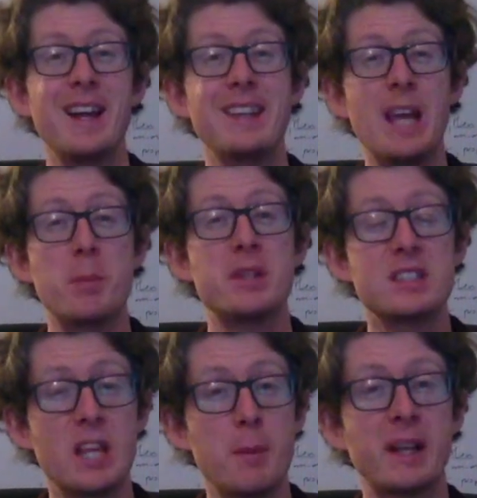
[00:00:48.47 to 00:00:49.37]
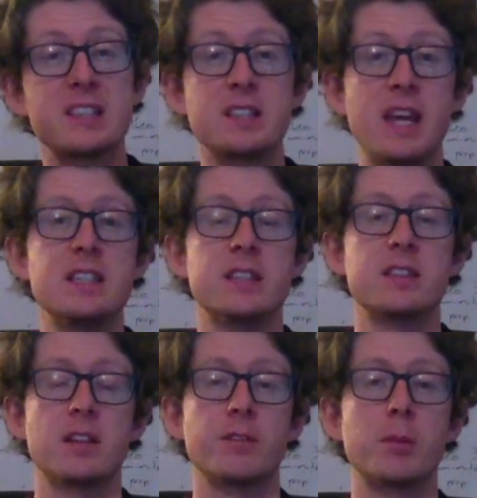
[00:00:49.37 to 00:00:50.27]
the epistemic
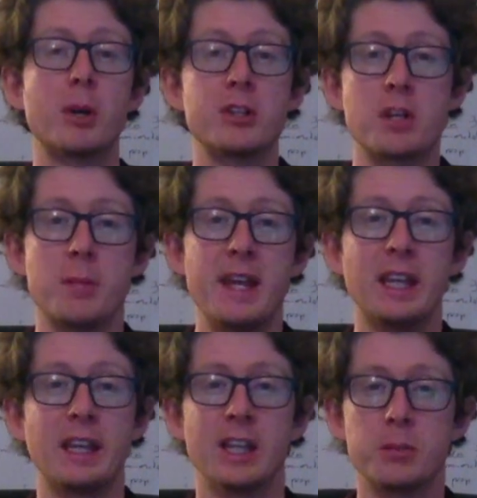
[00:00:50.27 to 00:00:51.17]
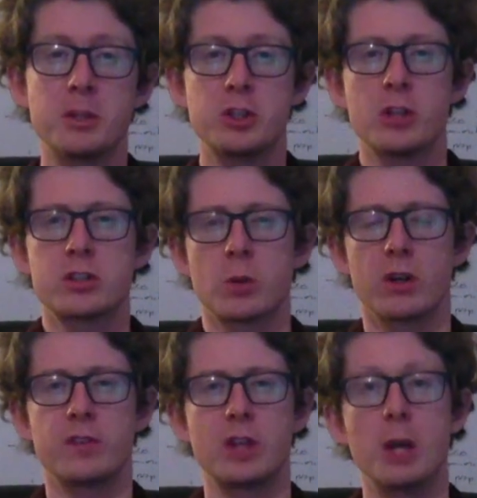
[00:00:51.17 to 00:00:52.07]
status of the person making it, but just sort
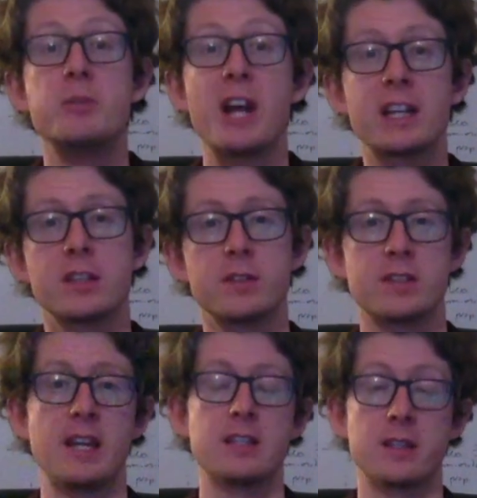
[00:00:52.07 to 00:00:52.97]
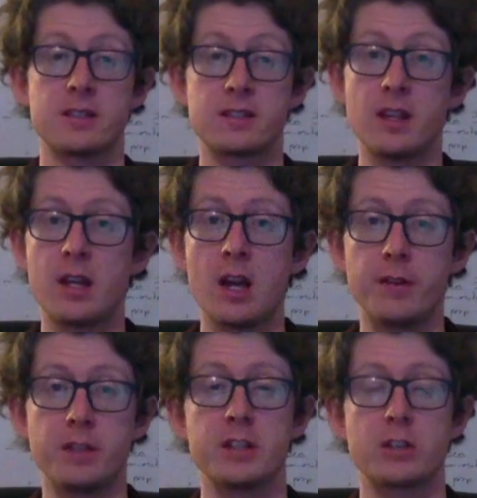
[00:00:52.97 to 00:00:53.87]
of the objective status
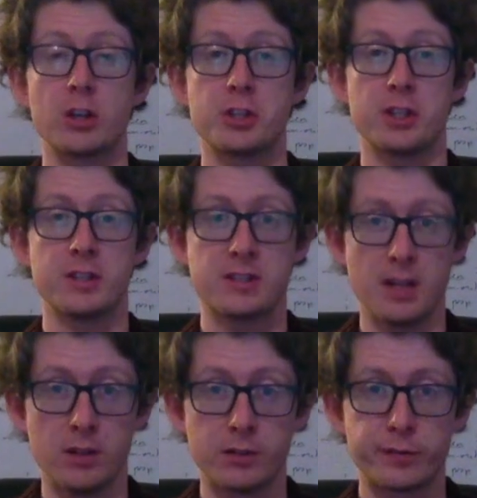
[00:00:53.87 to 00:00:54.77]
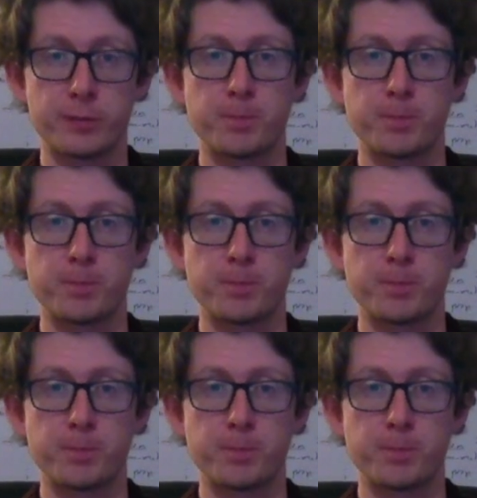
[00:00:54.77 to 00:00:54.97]
of the assertion itself.